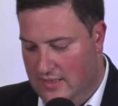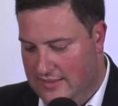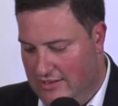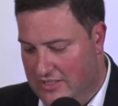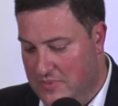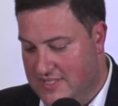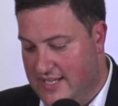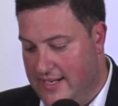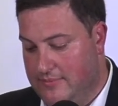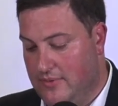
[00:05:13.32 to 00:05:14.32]
Now, let me
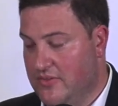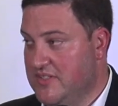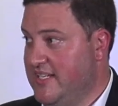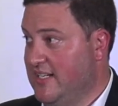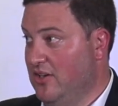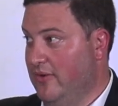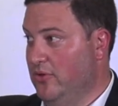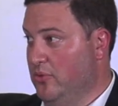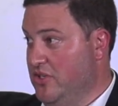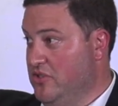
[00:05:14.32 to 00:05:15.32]
say, on the second half of
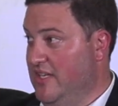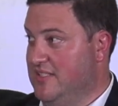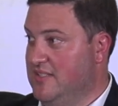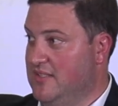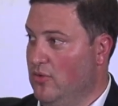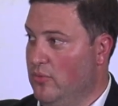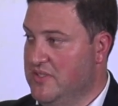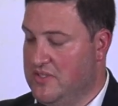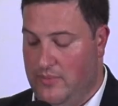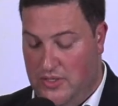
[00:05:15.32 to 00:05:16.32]
your question, that's
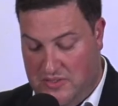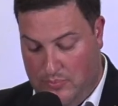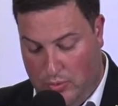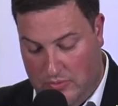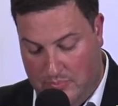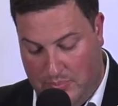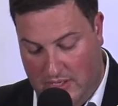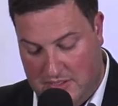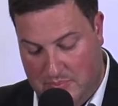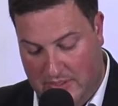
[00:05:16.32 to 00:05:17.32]
almost the most important
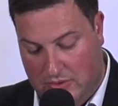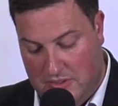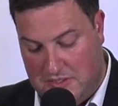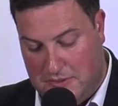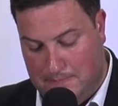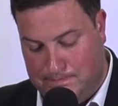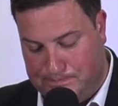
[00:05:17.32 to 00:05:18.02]
part, because